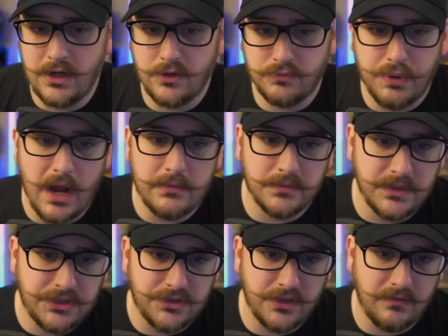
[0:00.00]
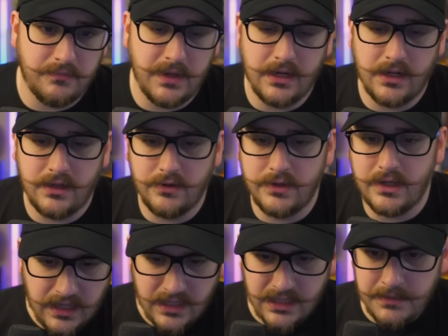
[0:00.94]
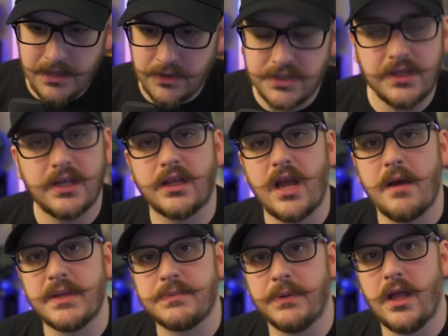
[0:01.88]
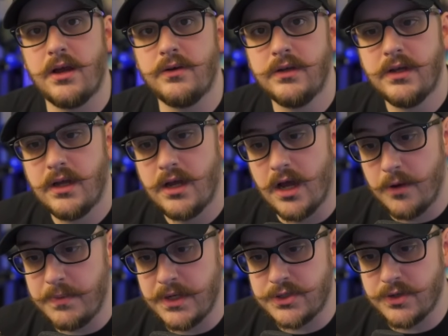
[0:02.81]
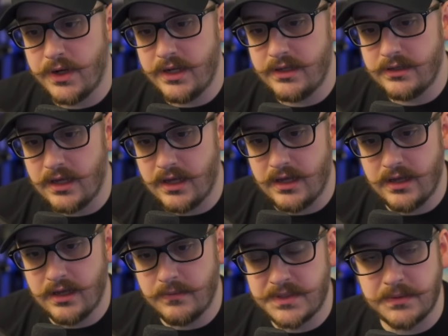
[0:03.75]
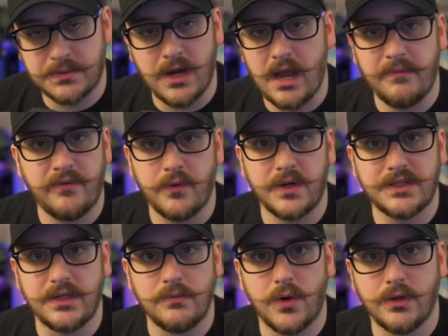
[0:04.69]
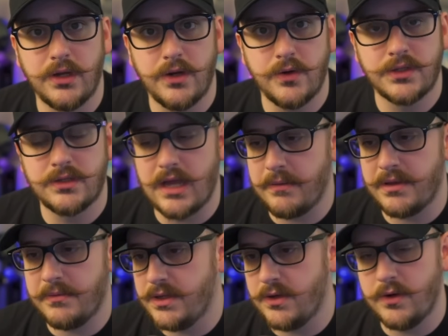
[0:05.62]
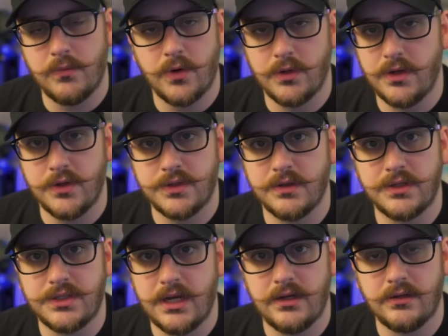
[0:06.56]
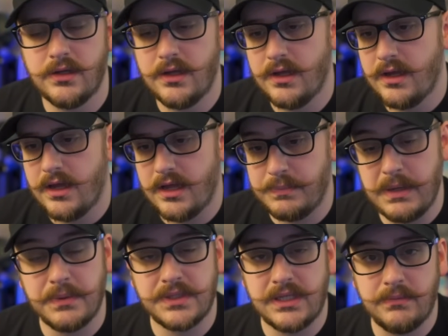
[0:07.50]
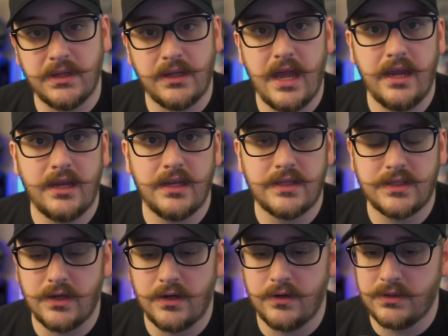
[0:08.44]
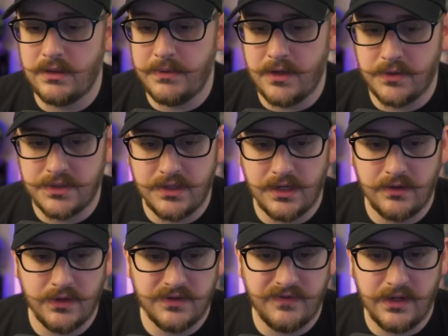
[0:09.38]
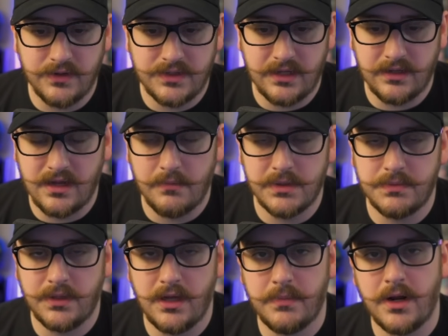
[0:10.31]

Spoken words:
probably should have been included. Let me know what you think in the comments below. I hope you enjoyed it. Subscribe if you want to see more news. I'm going to be doing more news on the channel. People seem to like it, so let me know what you think of those videos down in the comments below, but